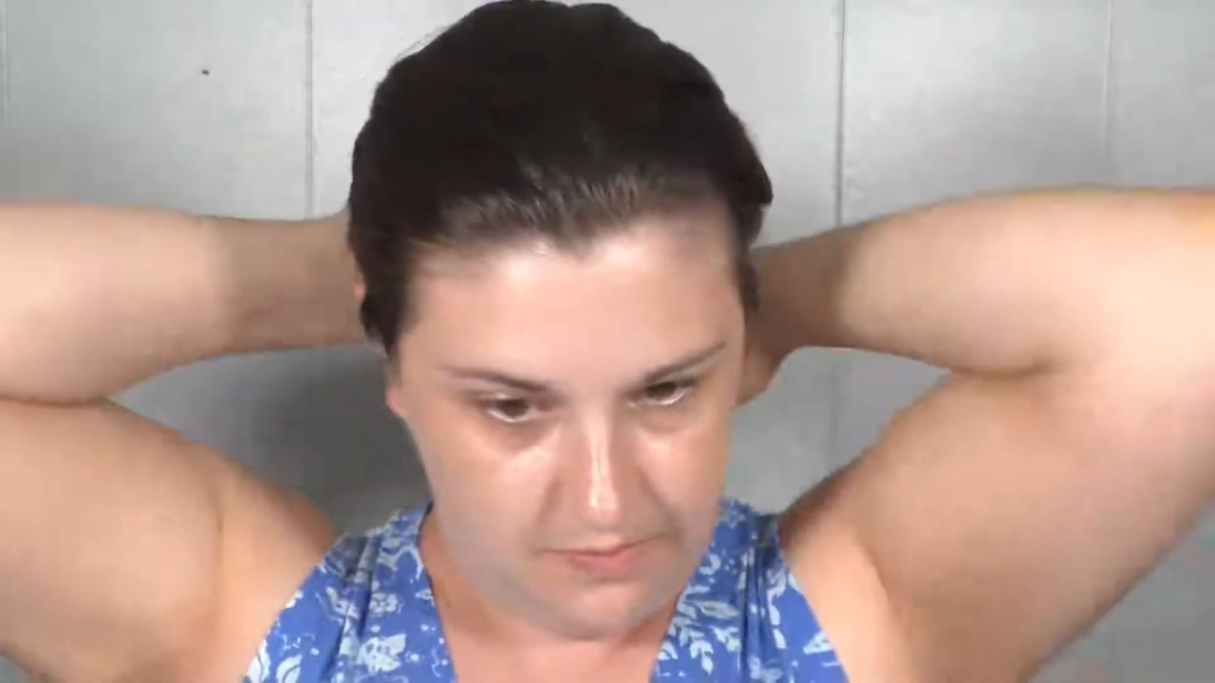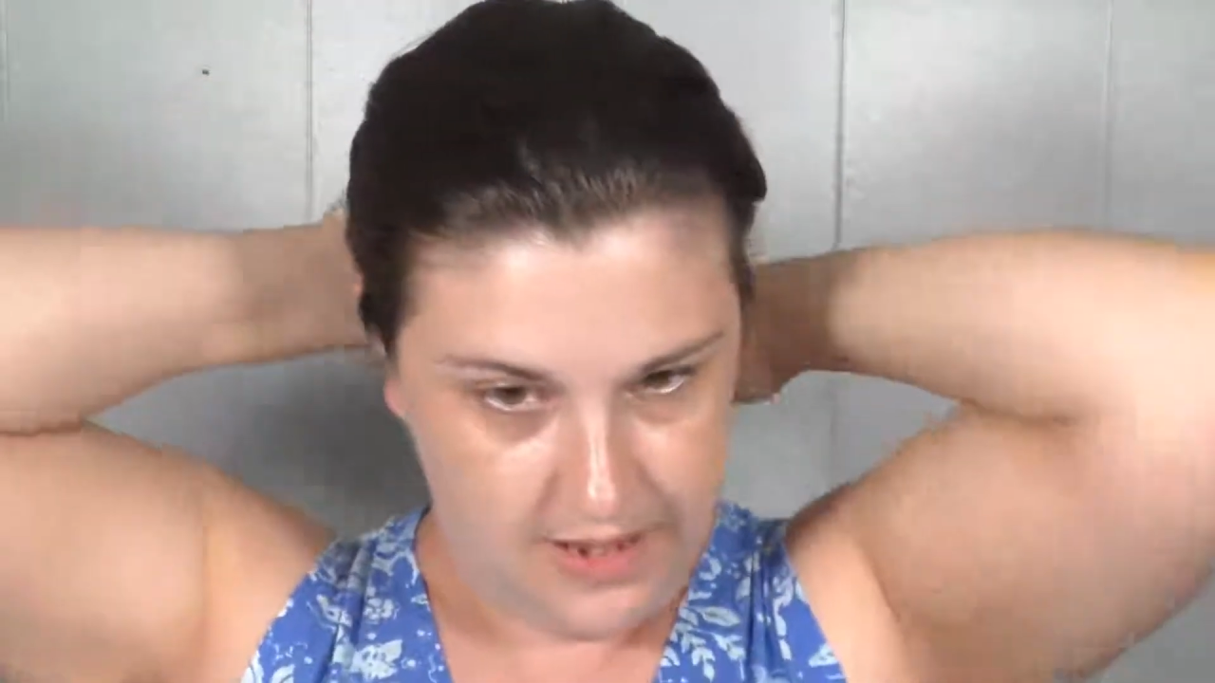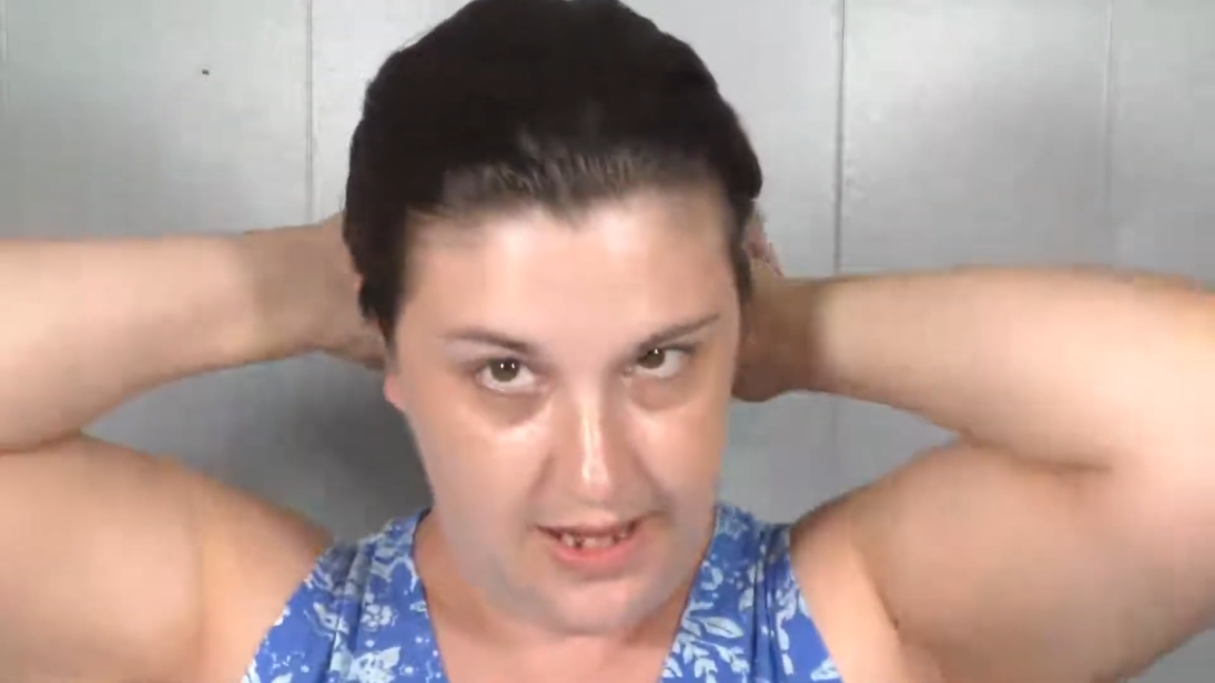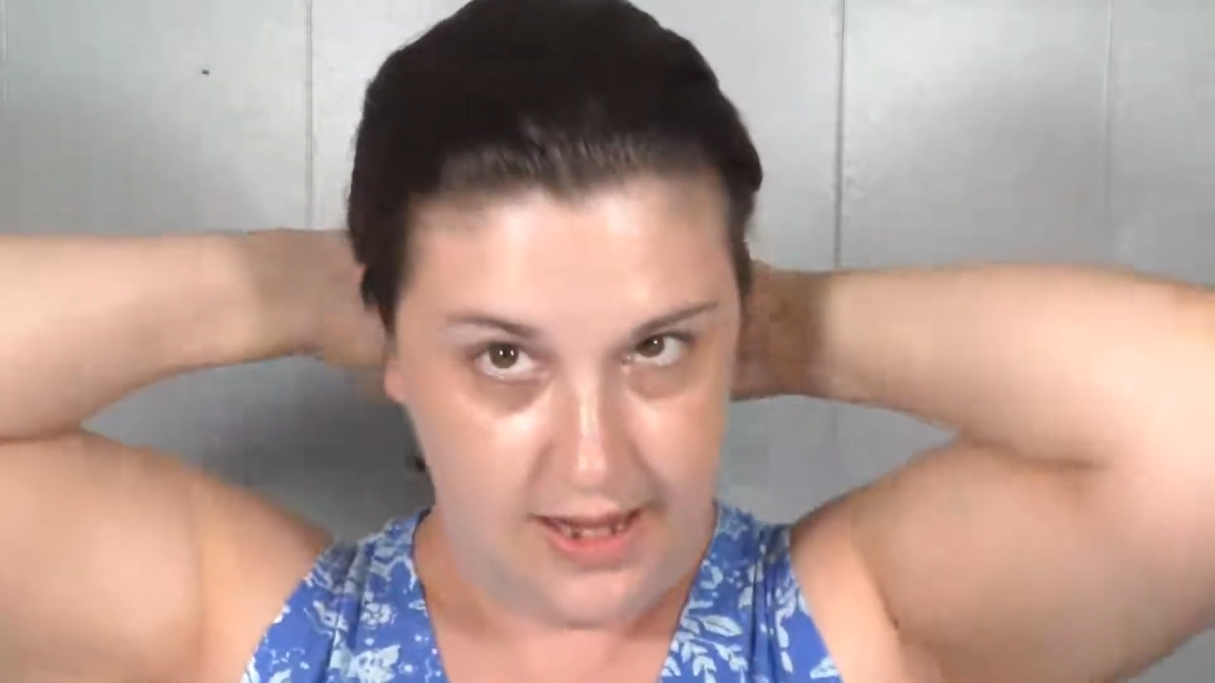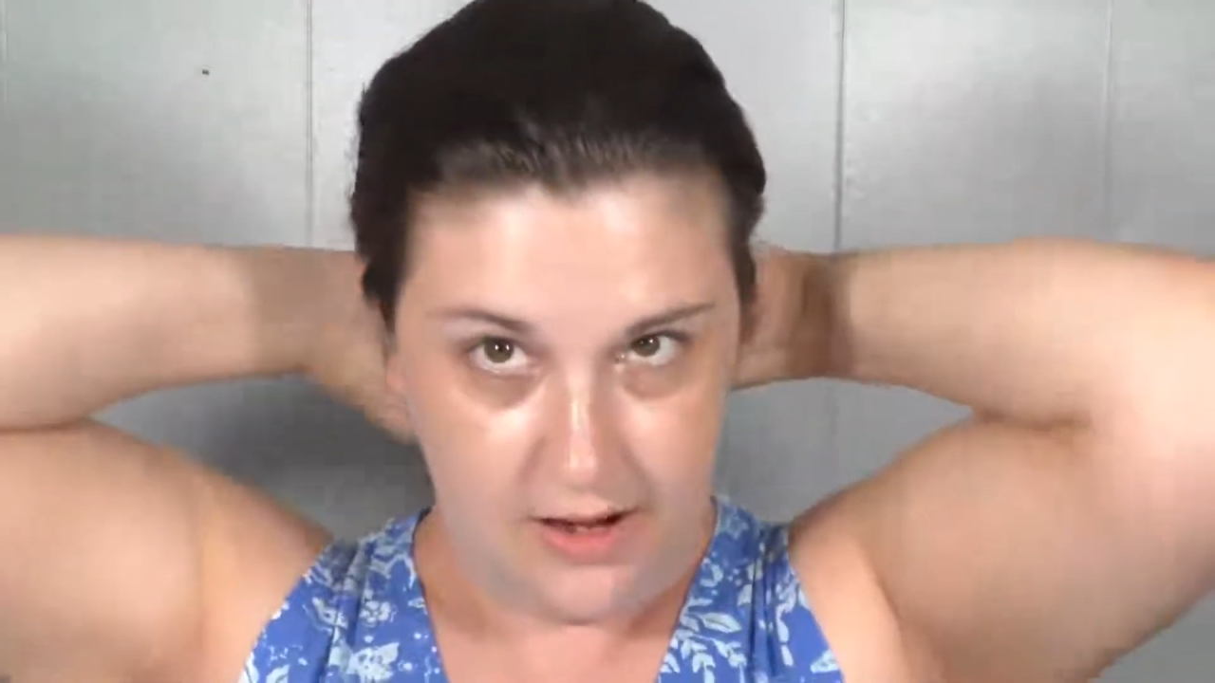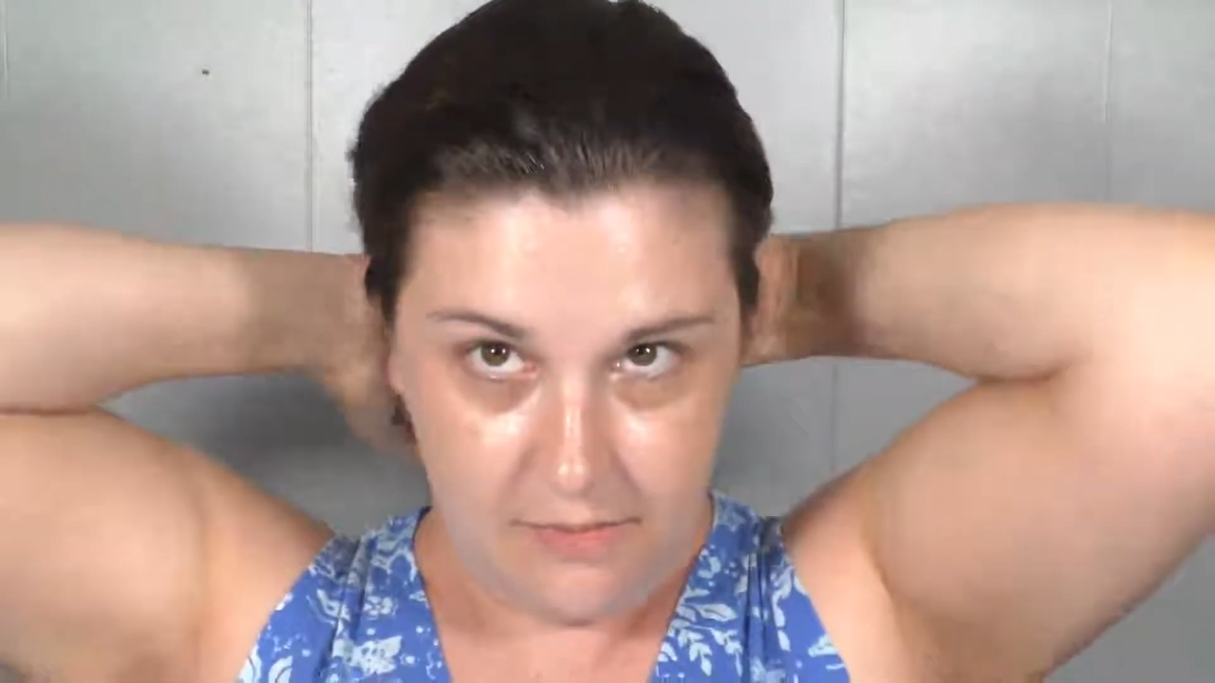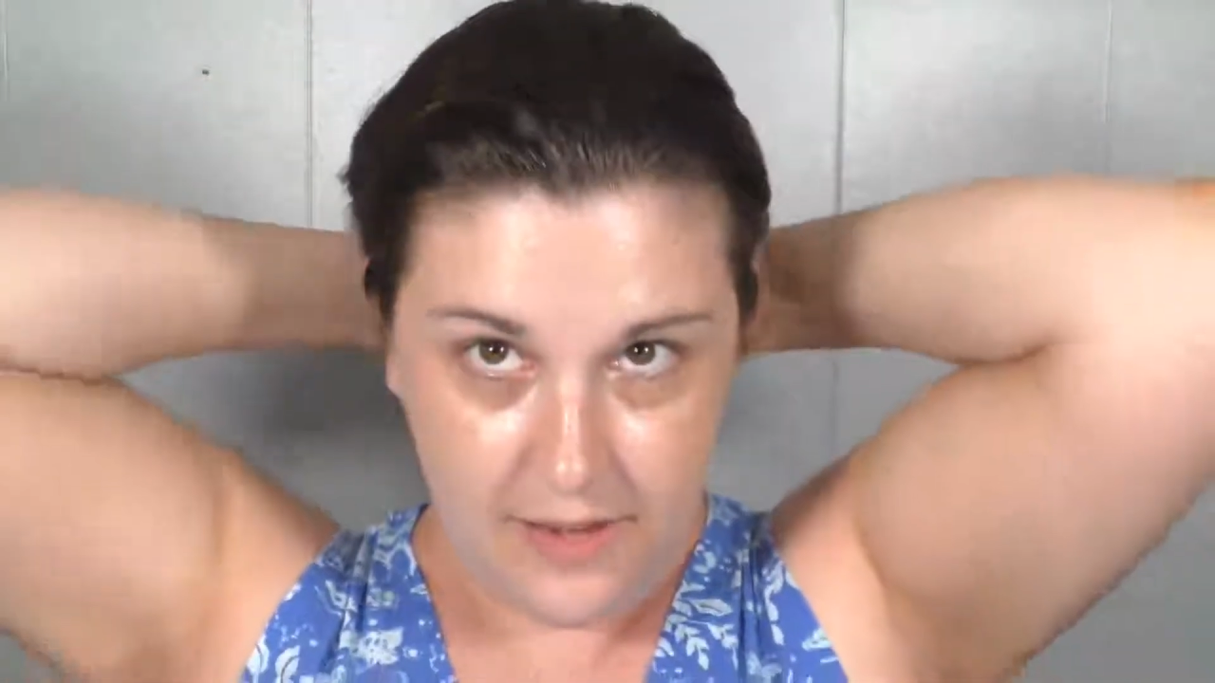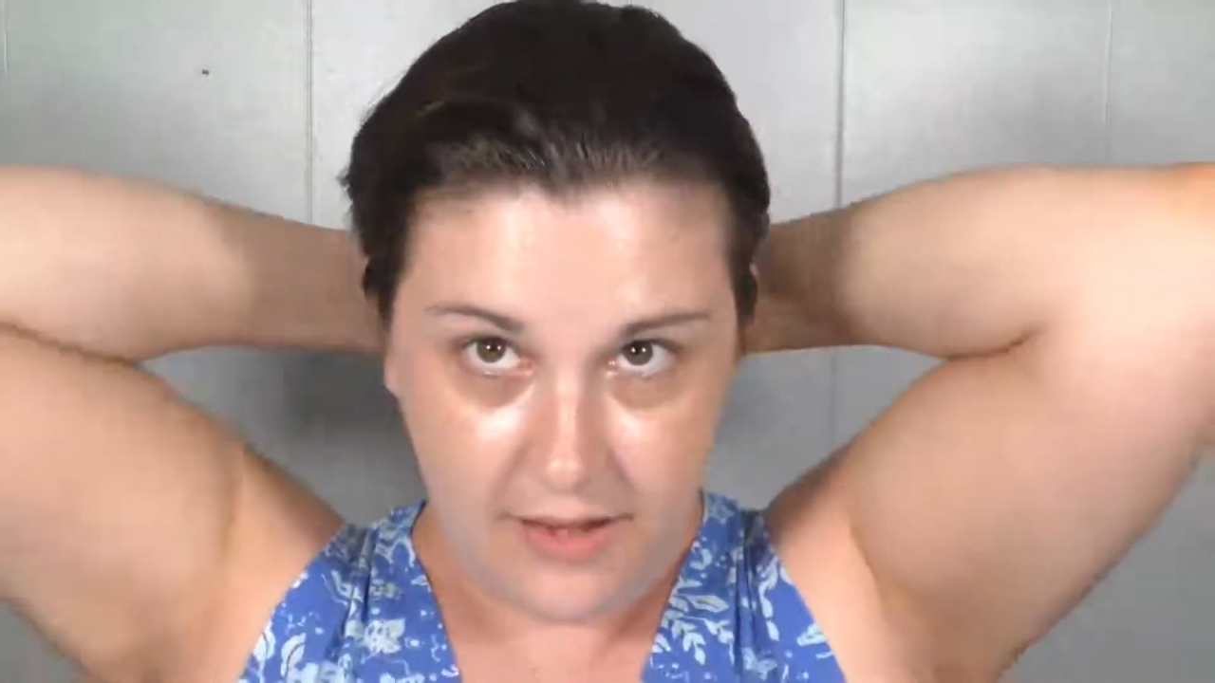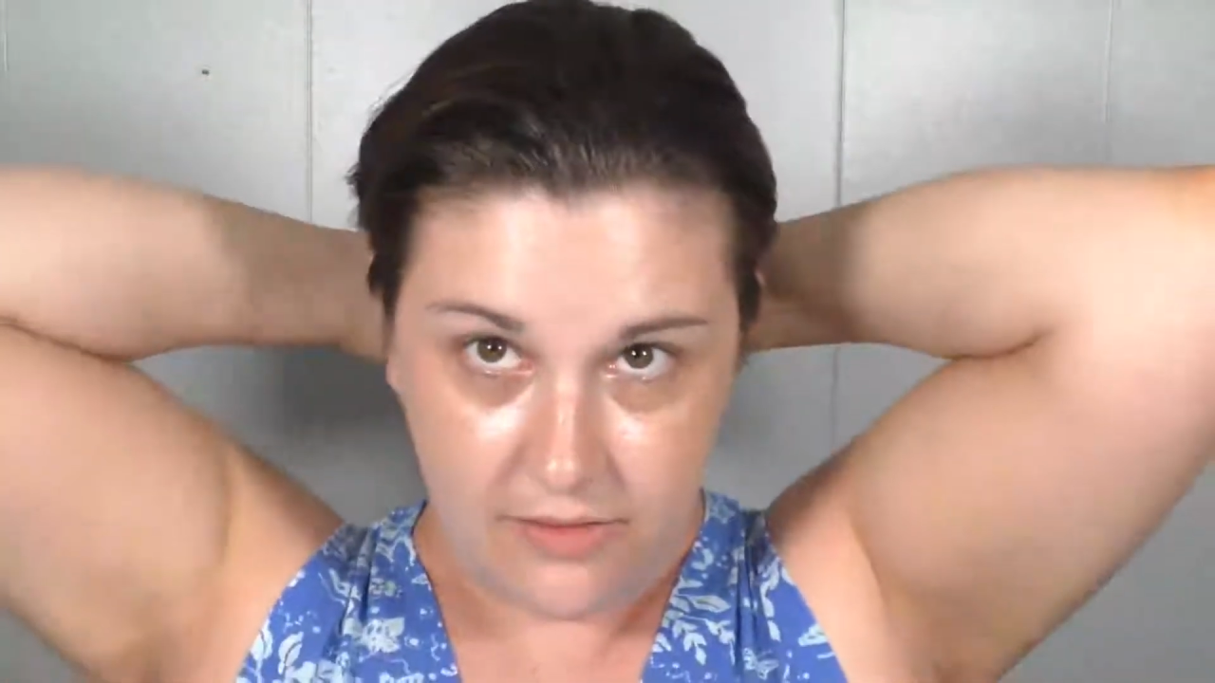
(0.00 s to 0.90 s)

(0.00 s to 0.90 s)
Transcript: my hair back